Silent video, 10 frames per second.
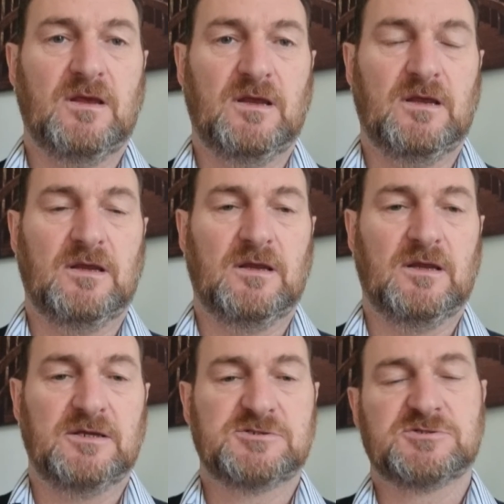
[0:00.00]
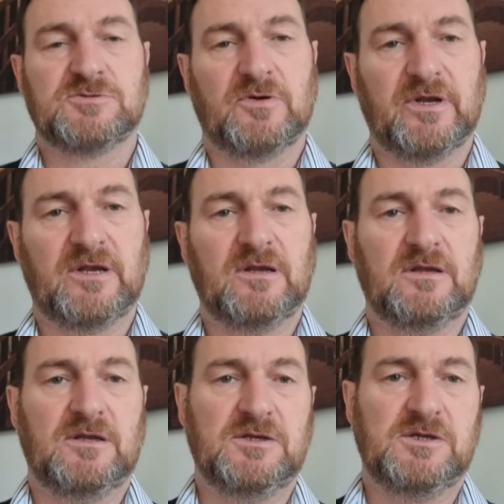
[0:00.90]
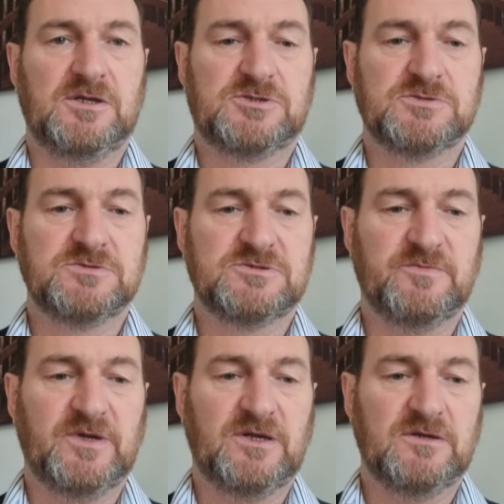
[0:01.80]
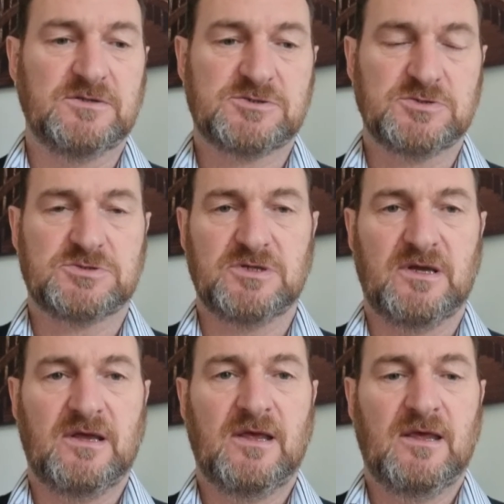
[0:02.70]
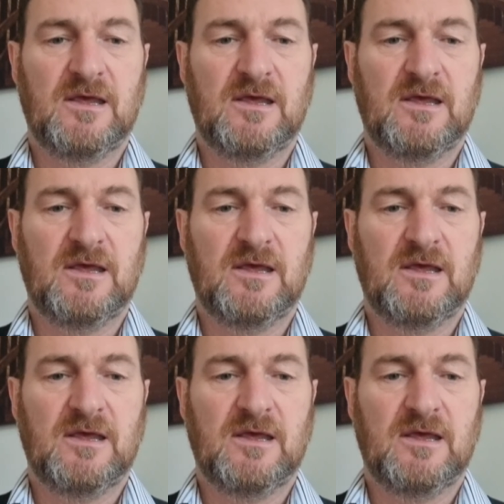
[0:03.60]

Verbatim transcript: he is sorry. He, he shouldn't have been such a